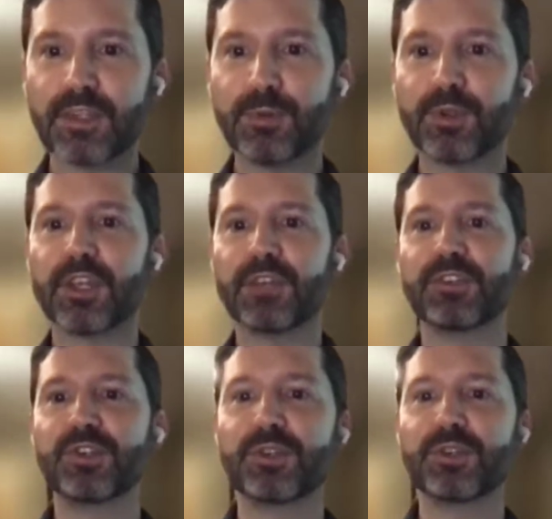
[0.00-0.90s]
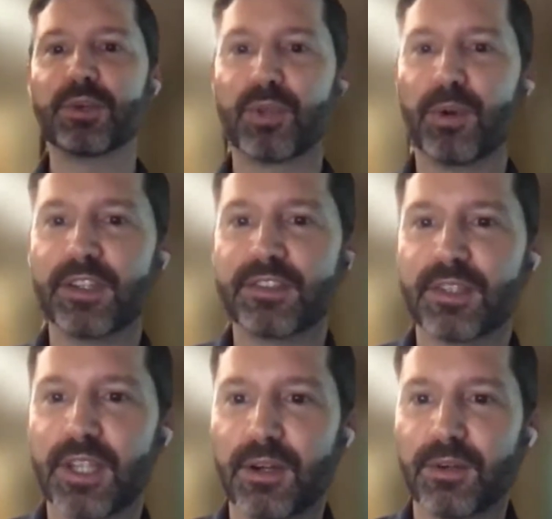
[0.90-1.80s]
Similarly, if the junior employees,
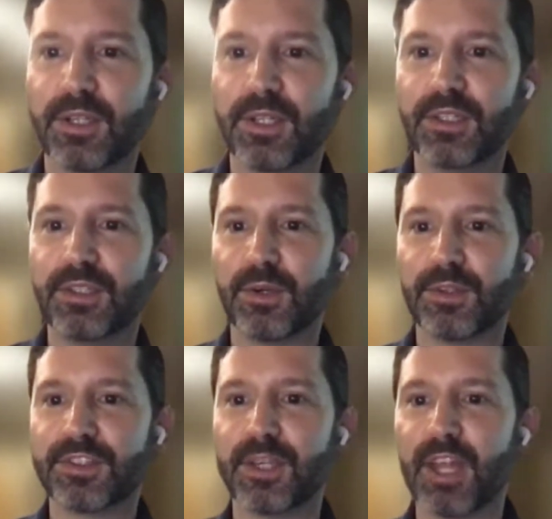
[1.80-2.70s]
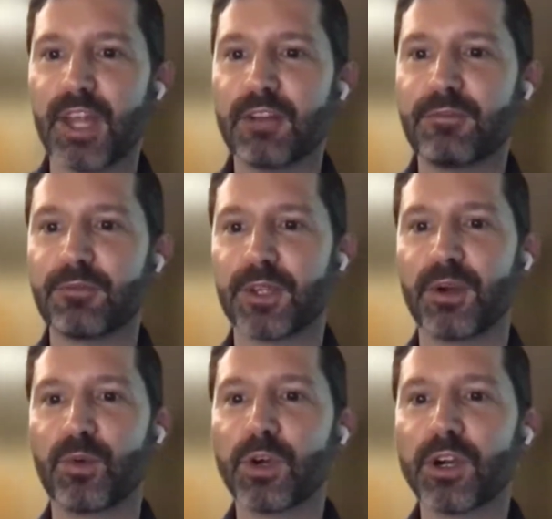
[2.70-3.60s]
don't see a benefit for their
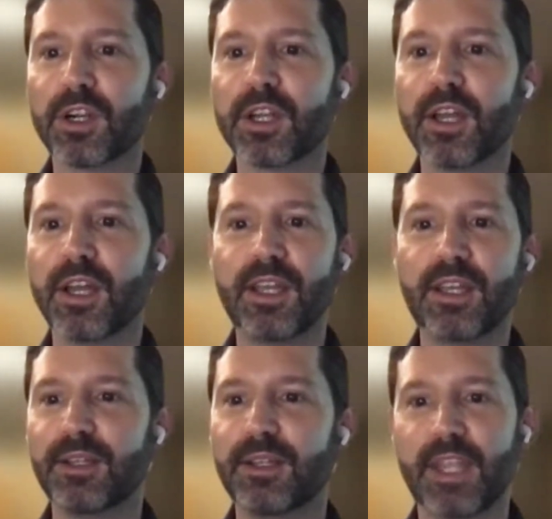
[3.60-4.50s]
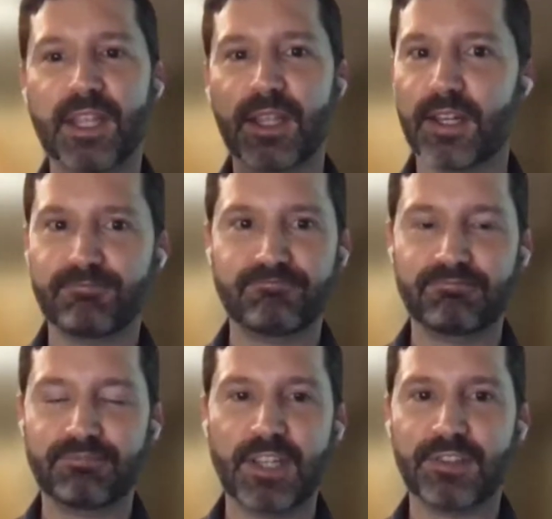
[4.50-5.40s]
own work, making it
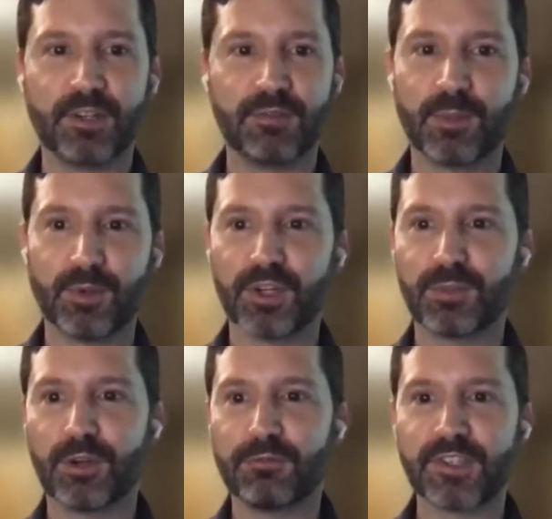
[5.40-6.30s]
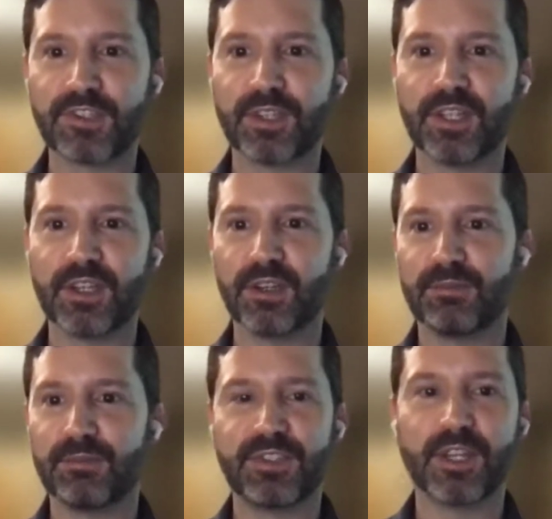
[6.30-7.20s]
easier for them to work more efficiently
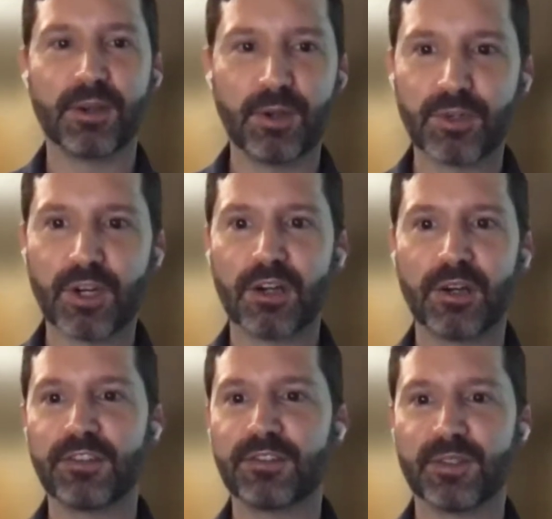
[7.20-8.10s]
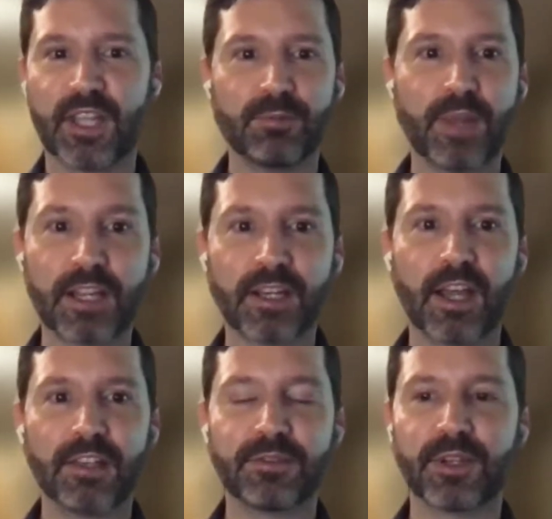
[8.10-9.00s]
or see their own progress or get
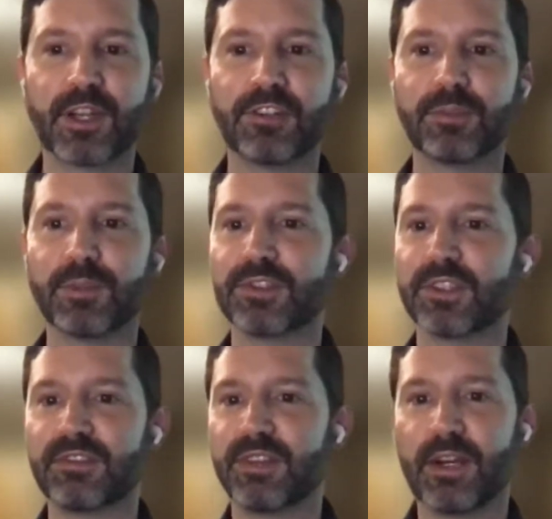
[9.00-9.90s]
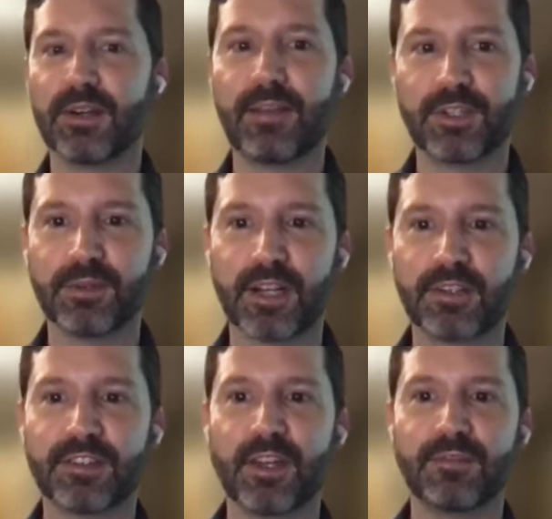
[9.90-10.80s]
recognized for their contributions, they don't have a
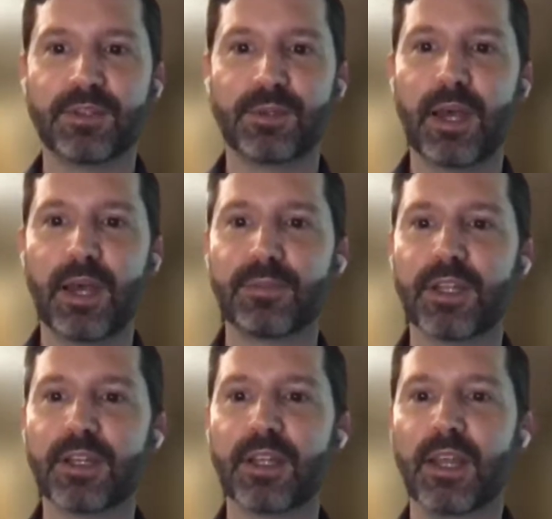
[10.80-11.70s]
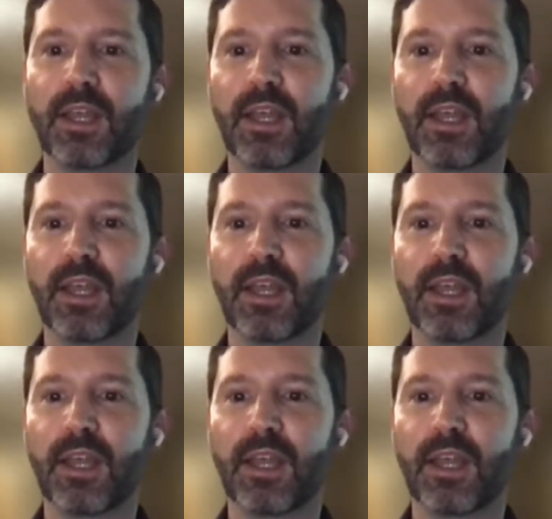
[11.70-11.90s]
direct incentive to adopt it.